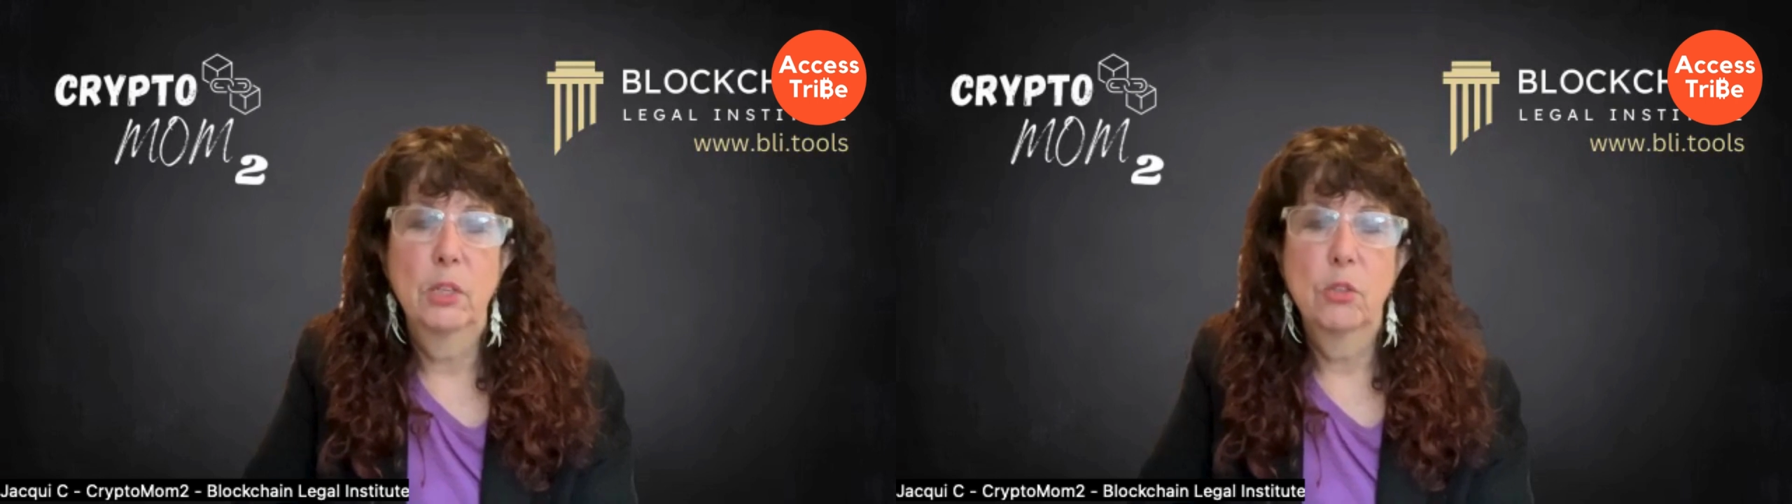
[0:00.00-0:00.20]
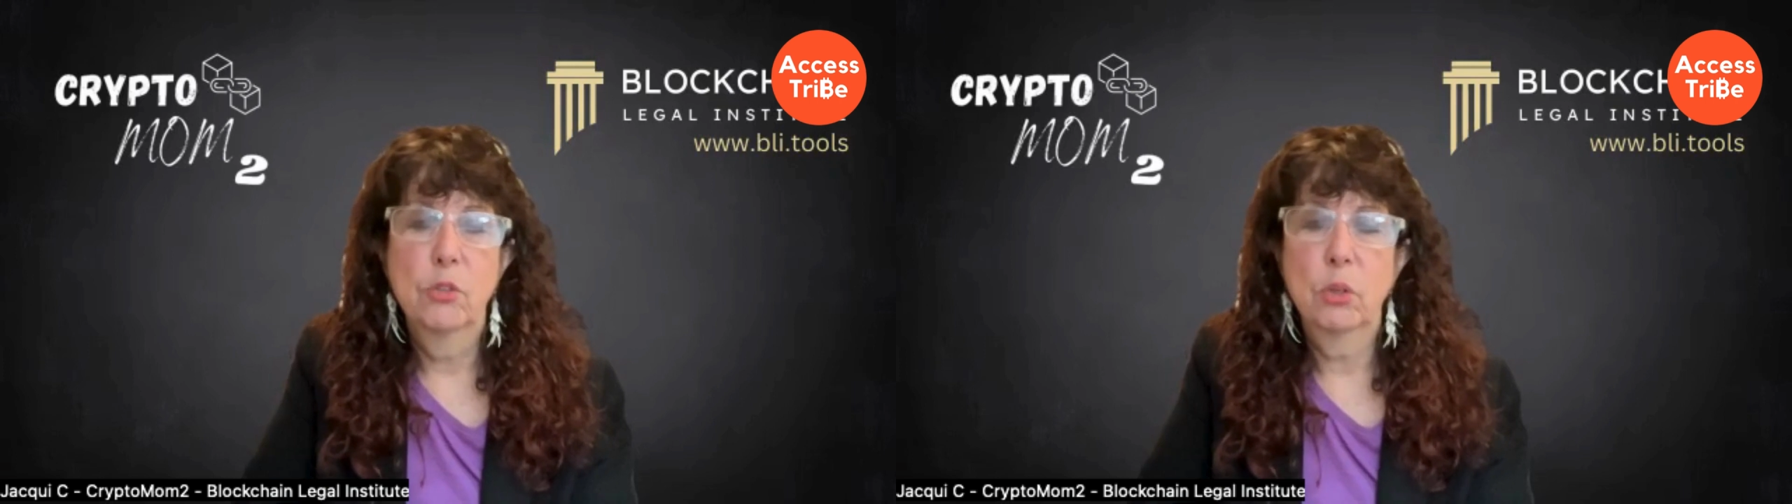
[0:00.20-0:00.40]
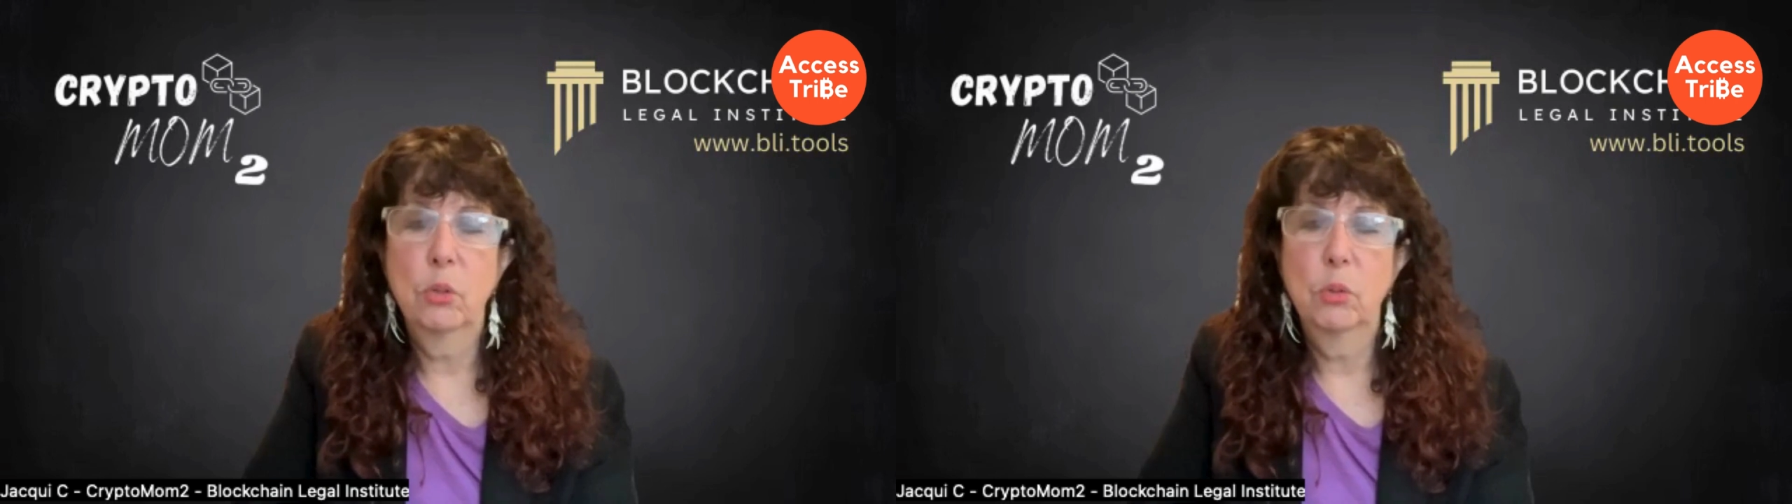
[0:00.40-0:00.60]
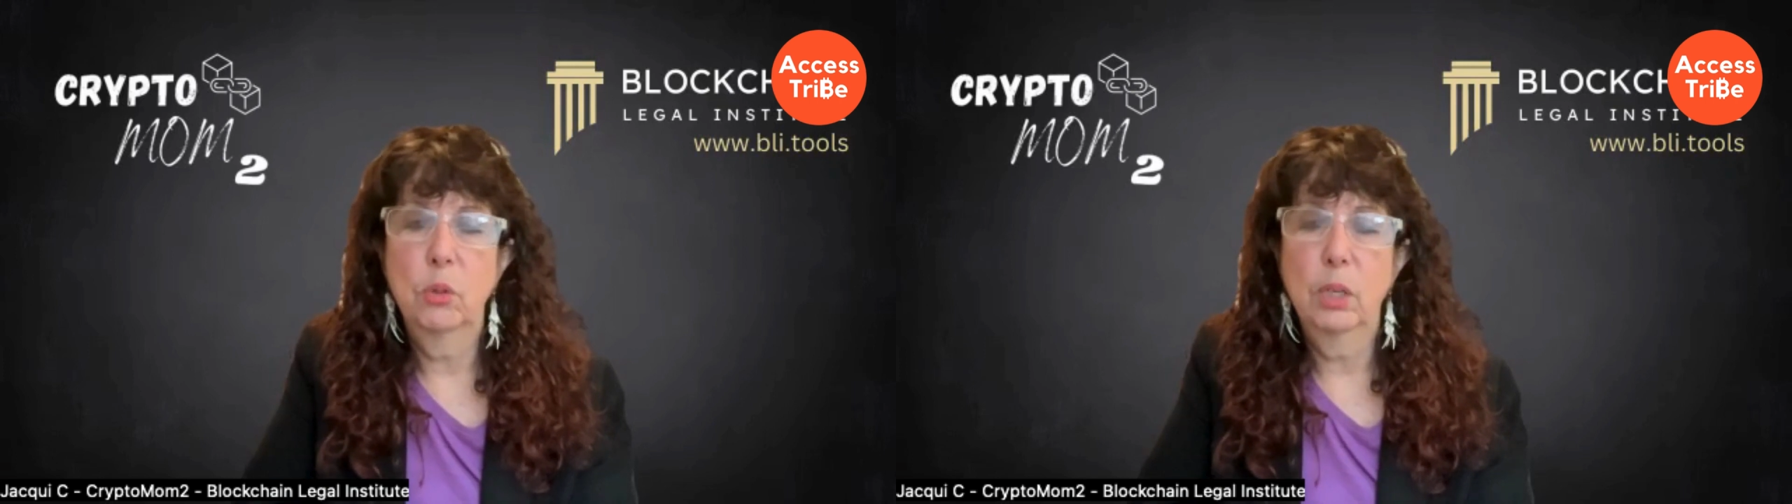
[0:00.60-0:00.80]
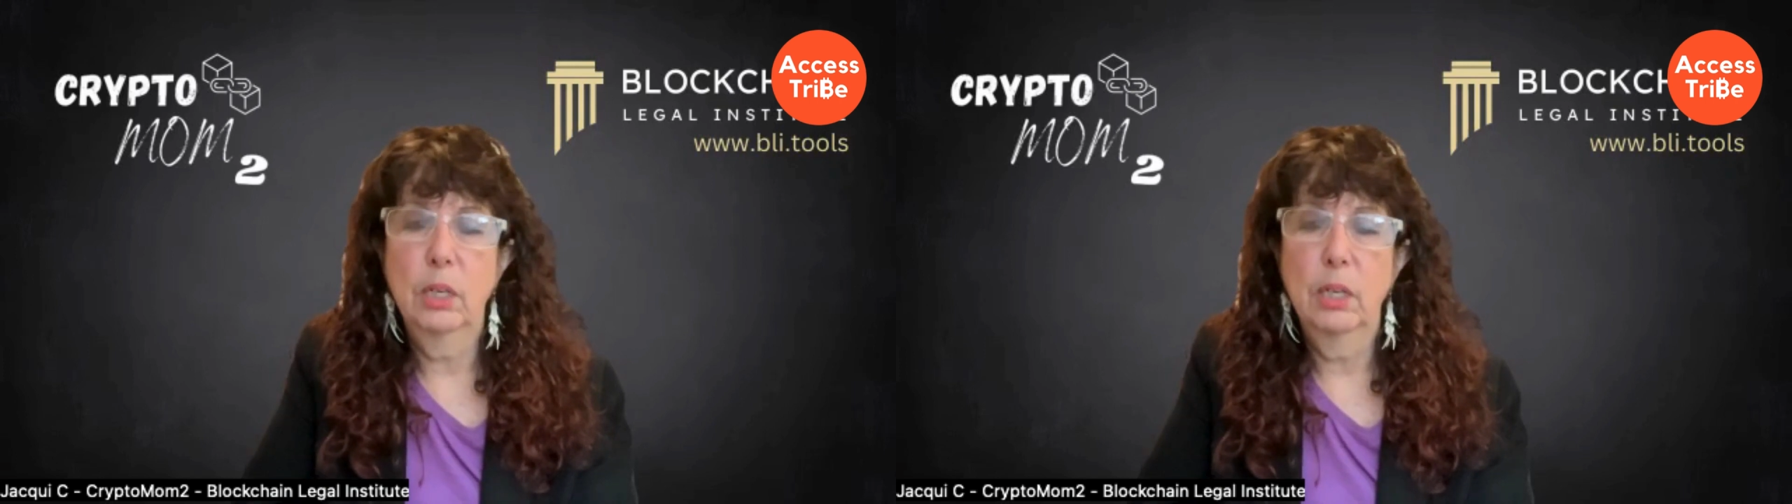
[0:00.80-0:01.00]
so
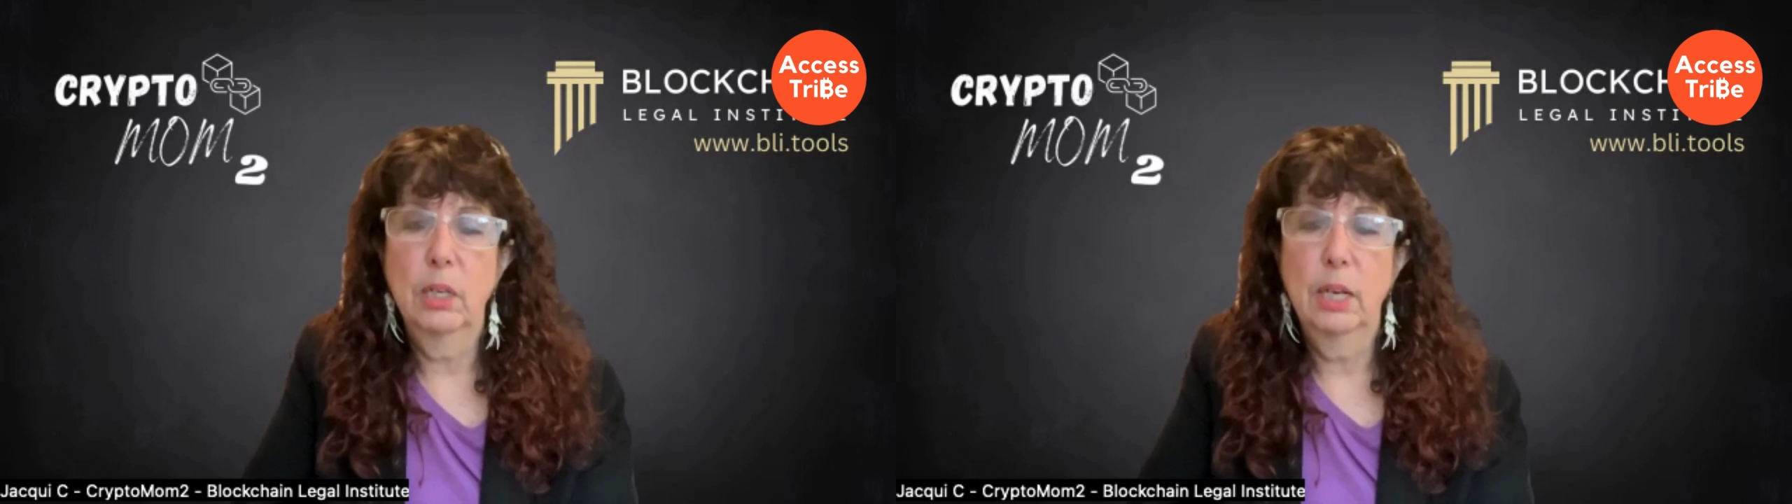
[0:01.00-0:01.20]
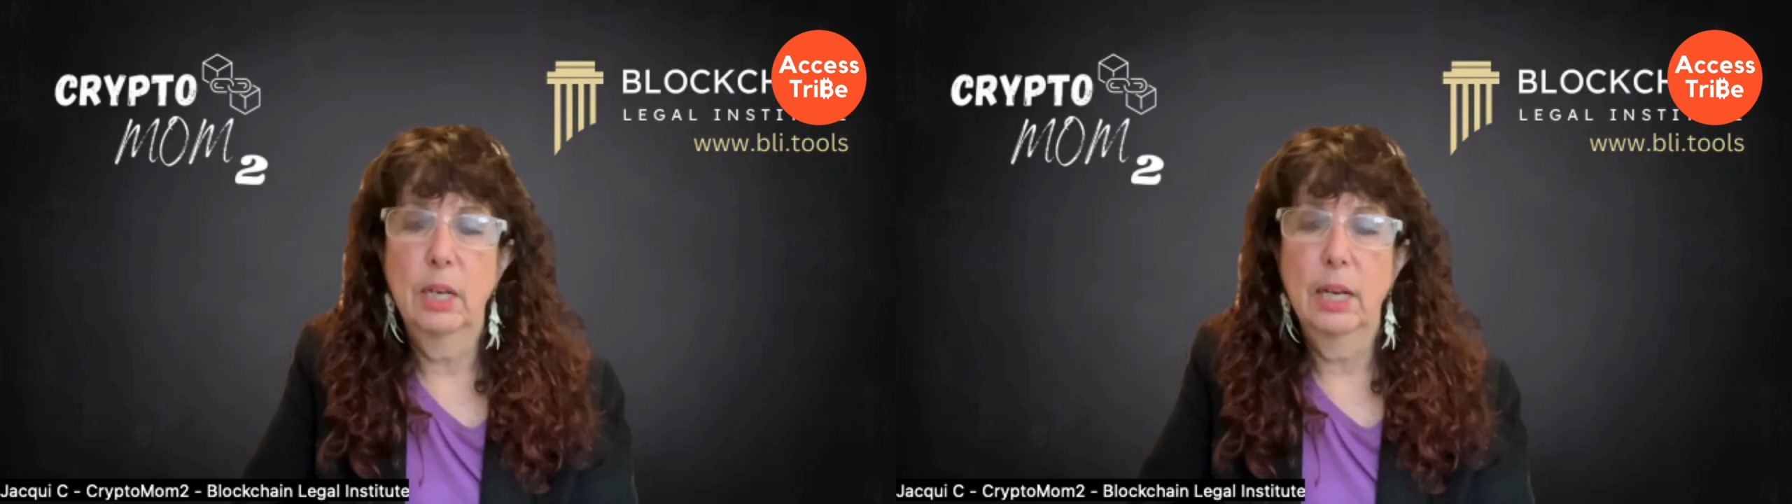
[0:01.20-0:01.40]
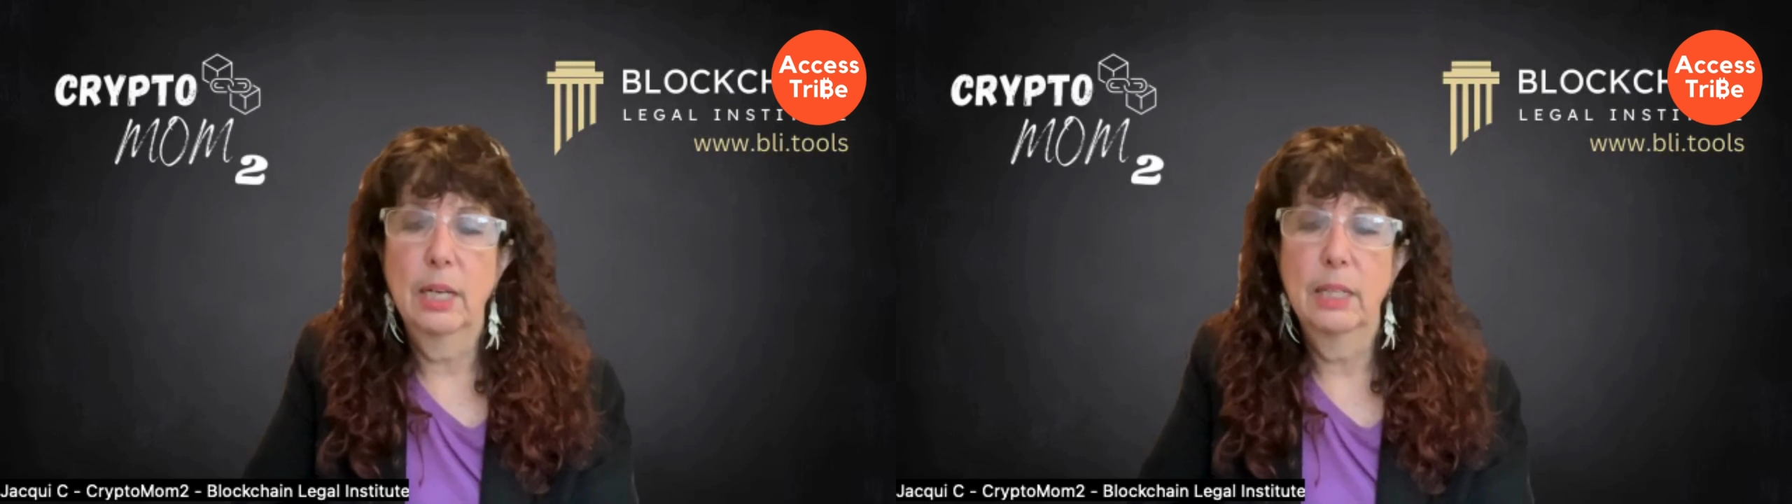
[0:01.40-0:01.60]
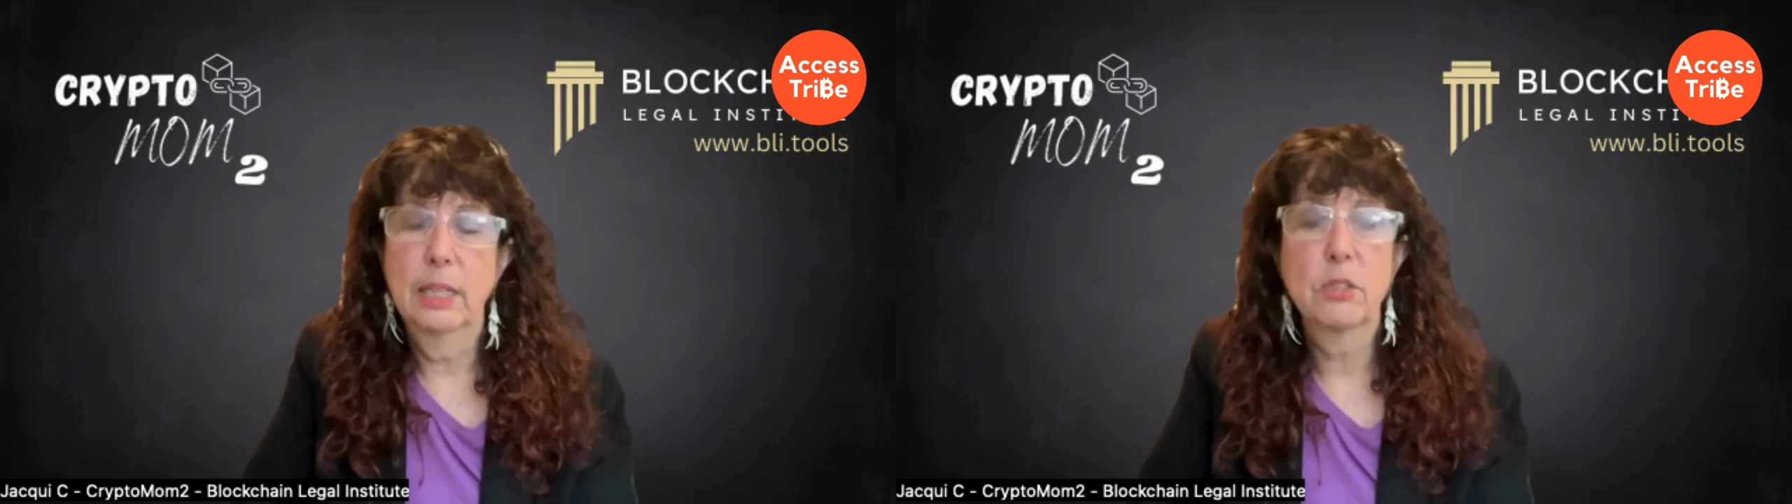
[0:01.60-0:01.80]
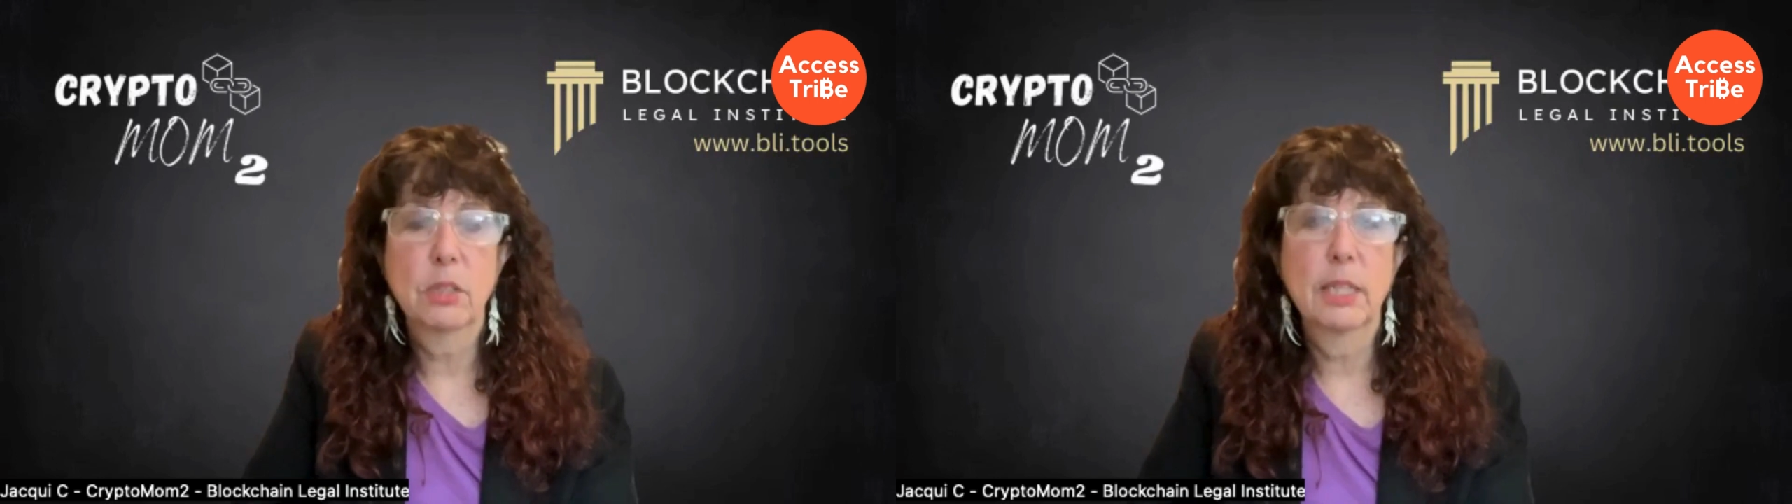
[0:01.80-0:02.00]

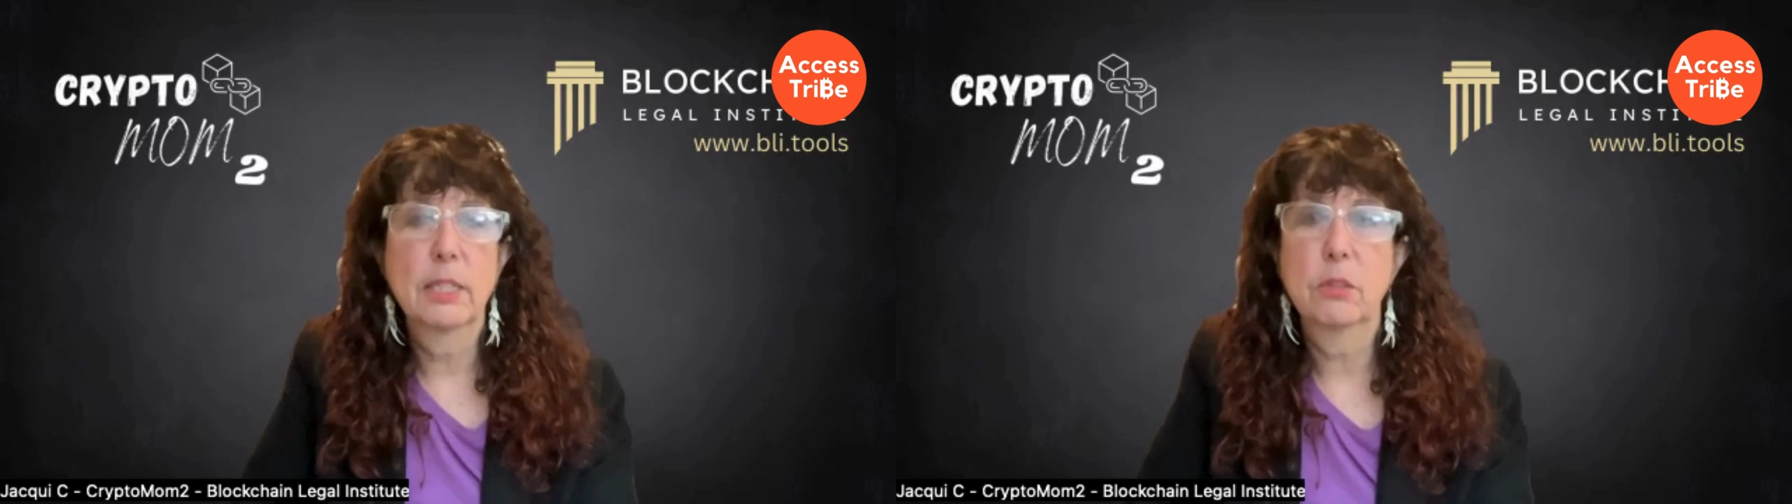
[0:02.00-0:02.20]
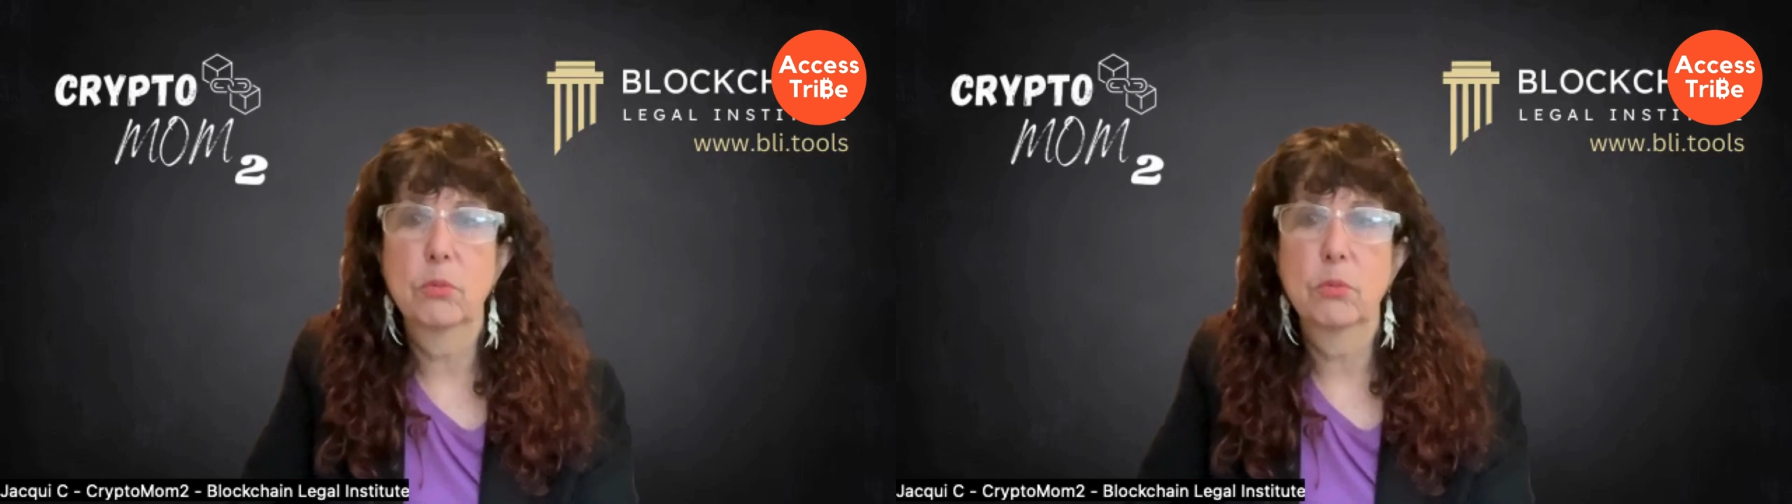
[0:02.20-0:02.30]
that's